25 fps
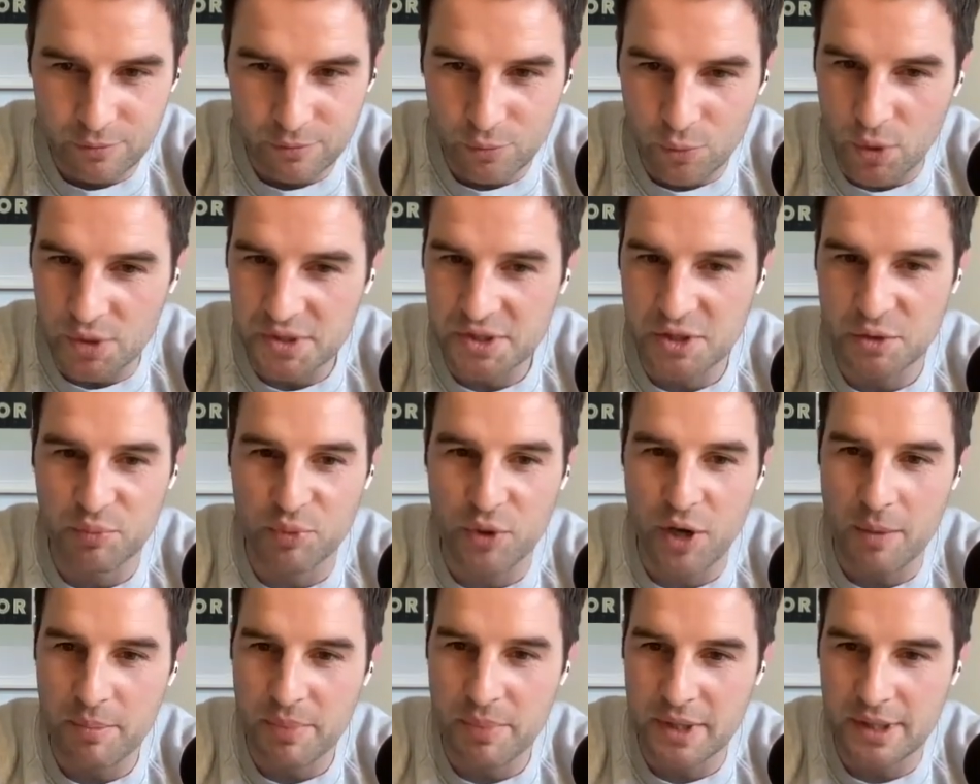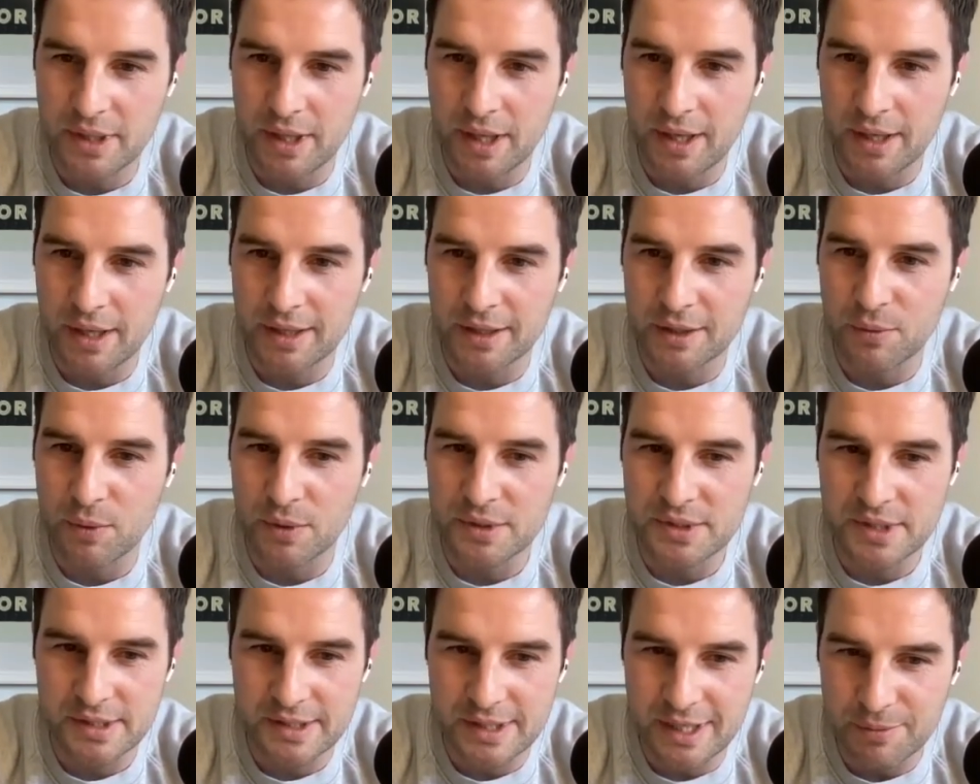What's your prep been like?
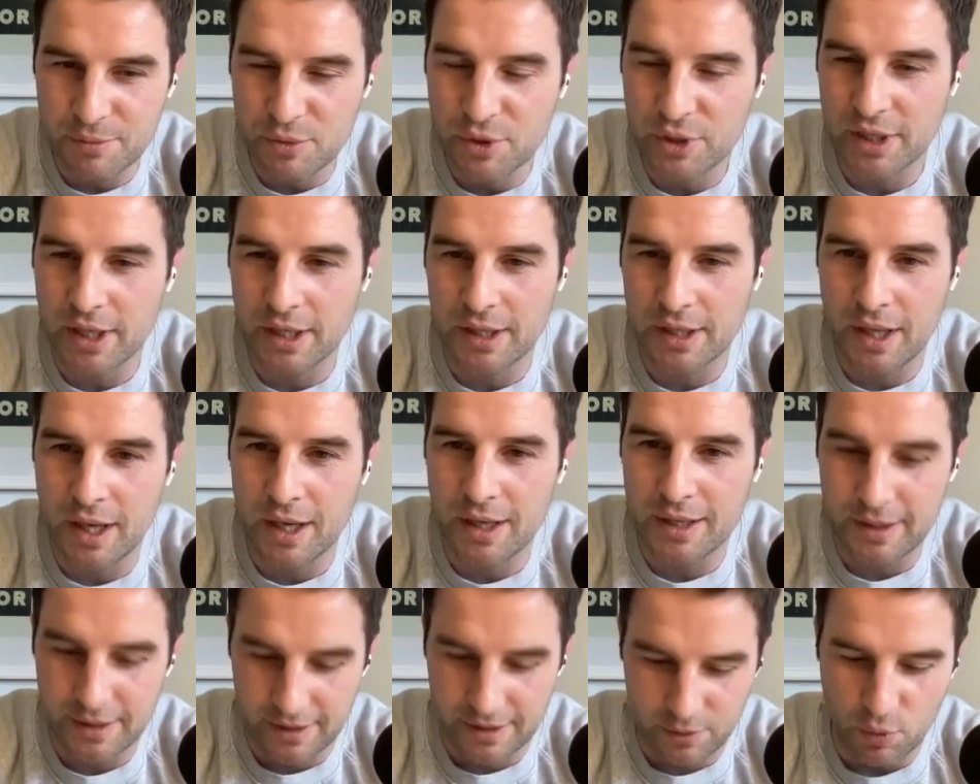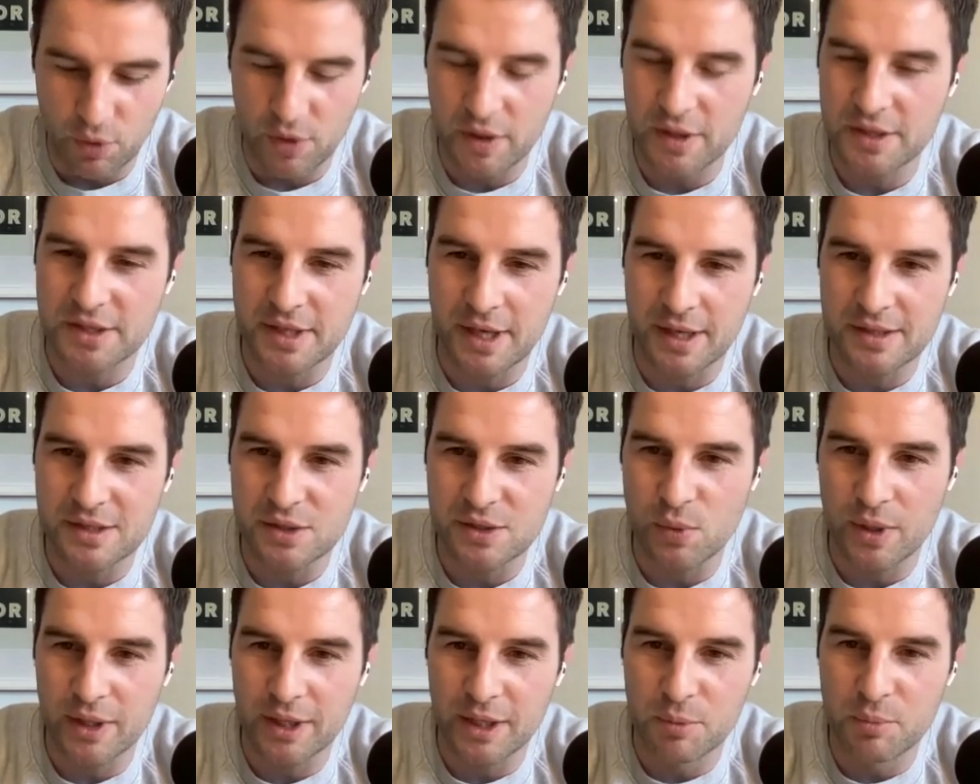What's the team looking like? And what are the chances
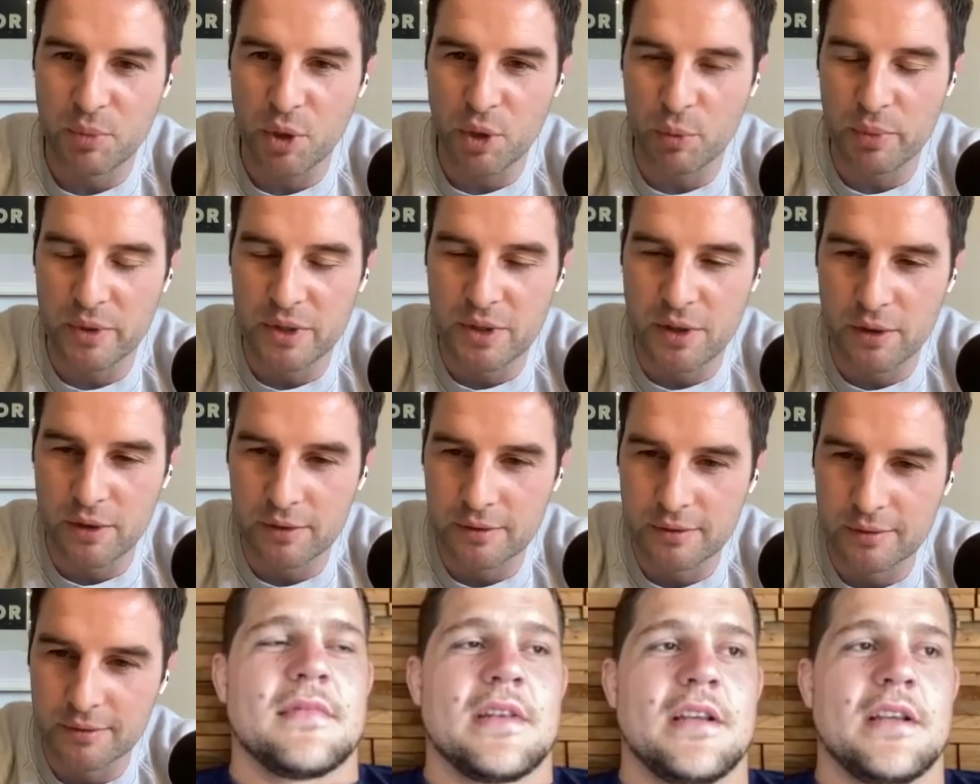of winning in Perpignan?